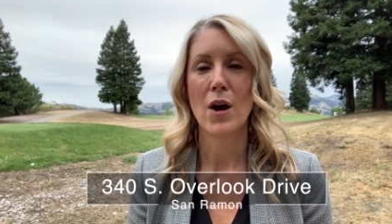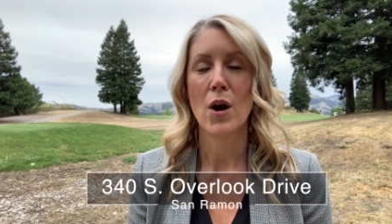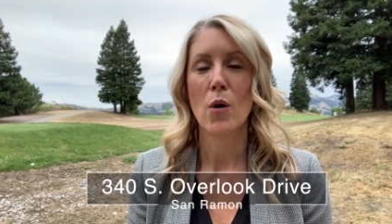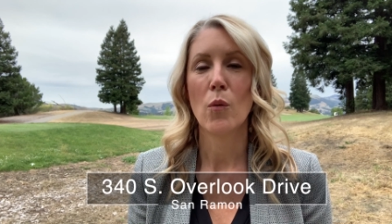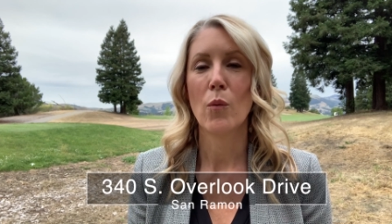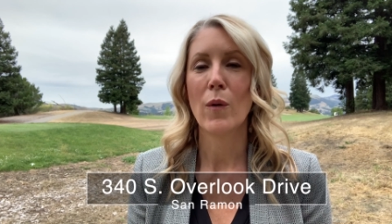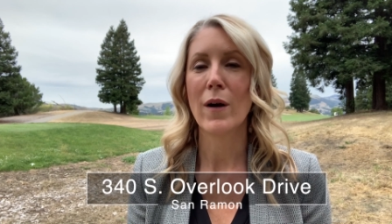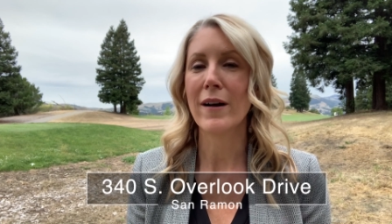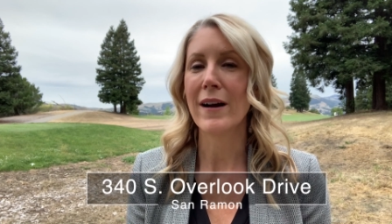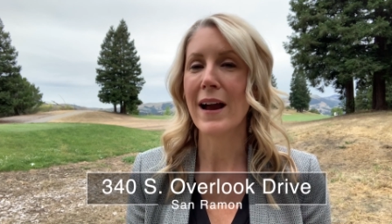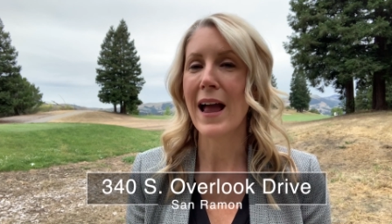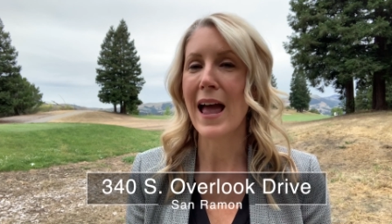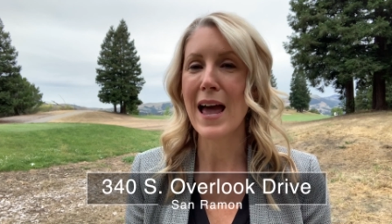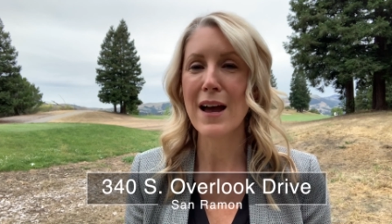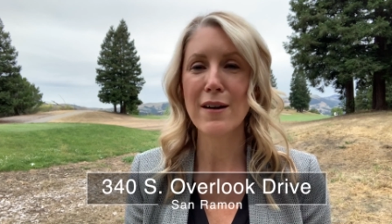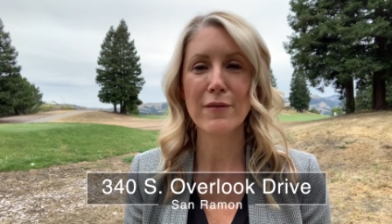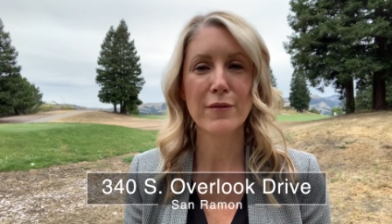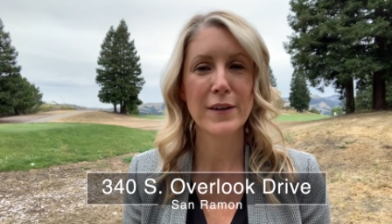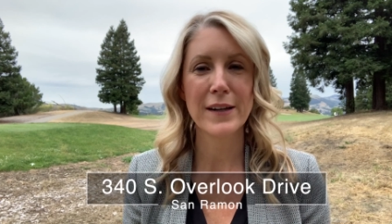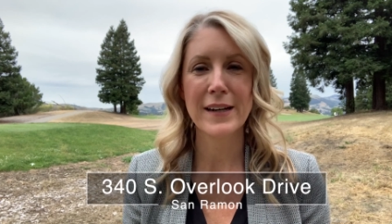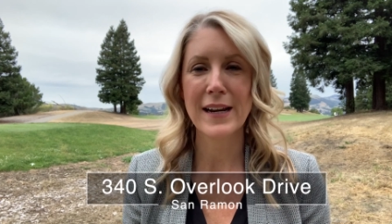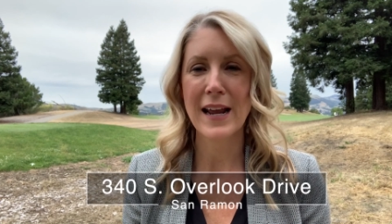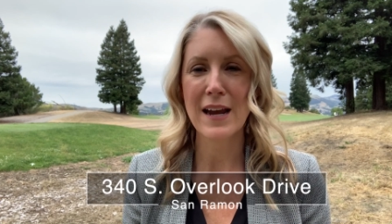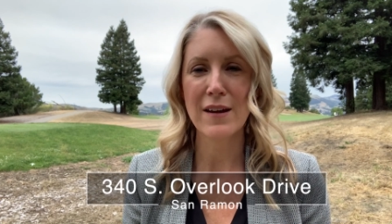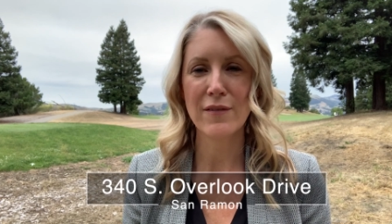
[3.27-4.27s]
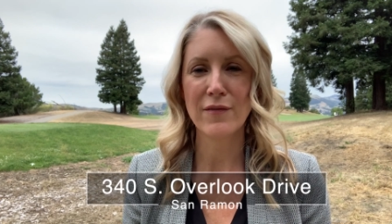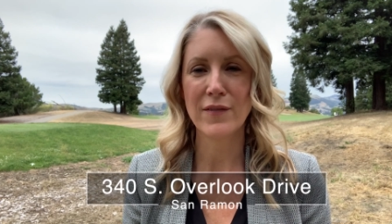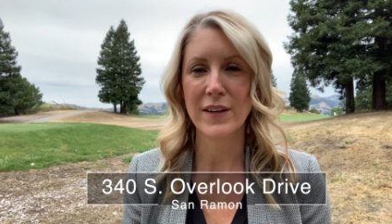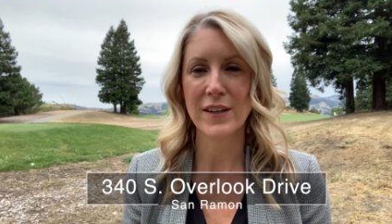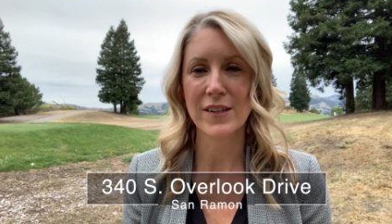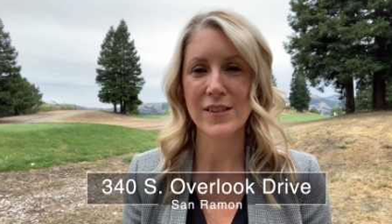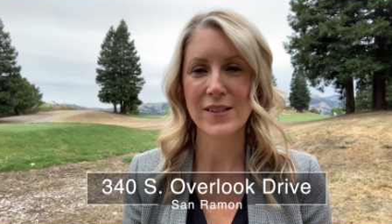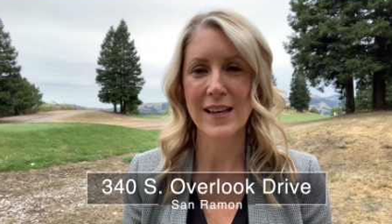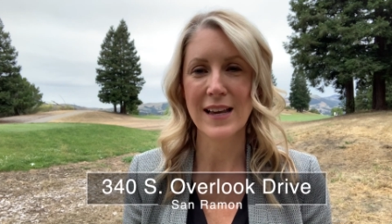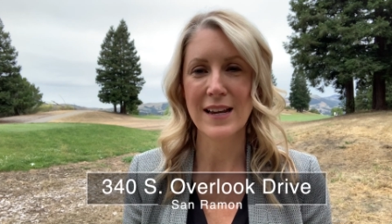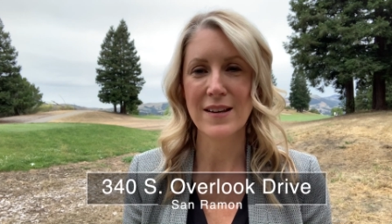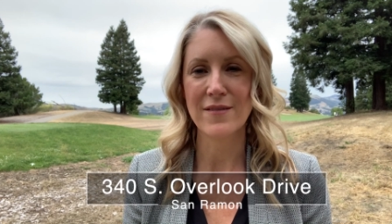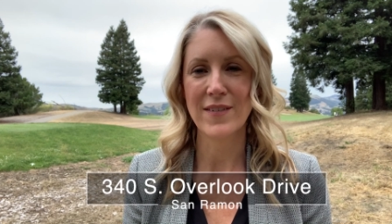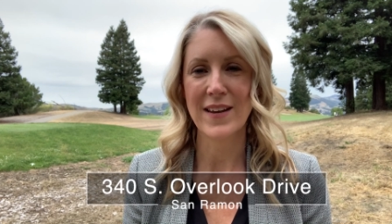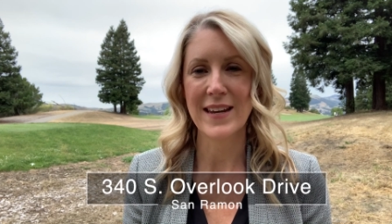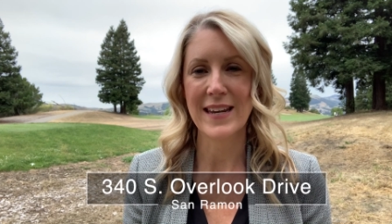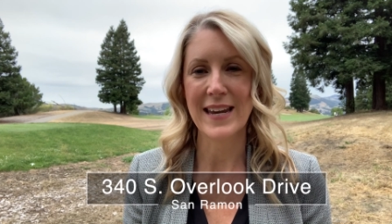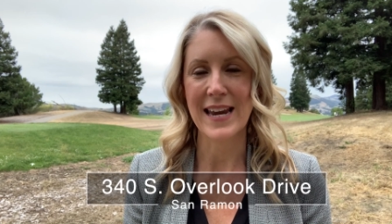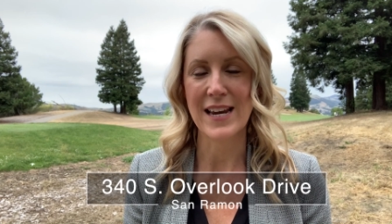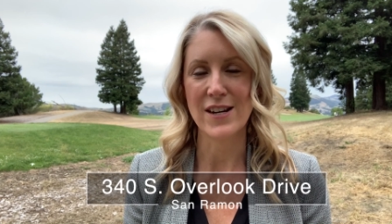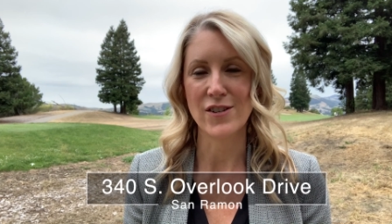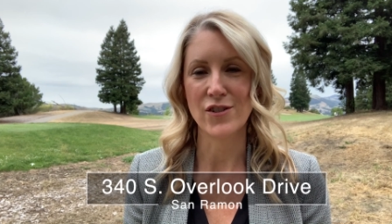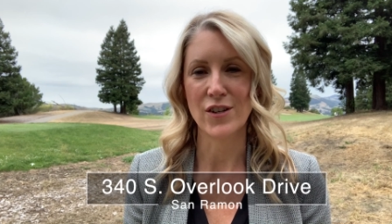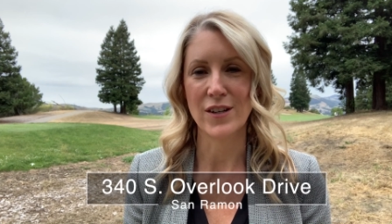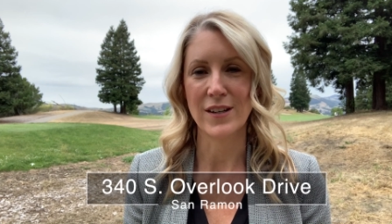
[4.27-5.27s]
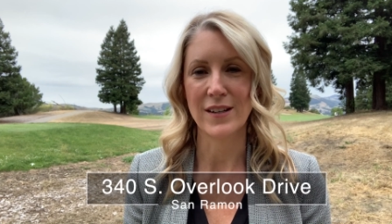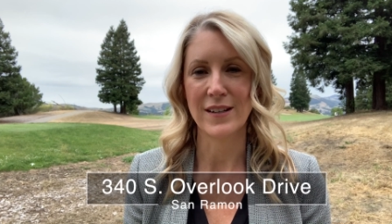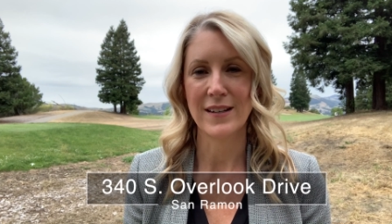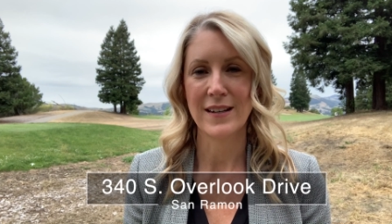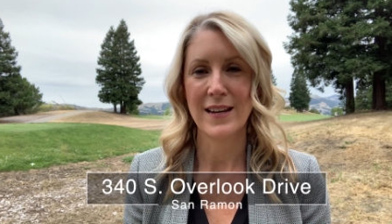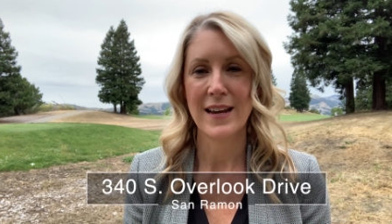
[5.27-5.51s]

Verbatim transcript: where every day feels like vacation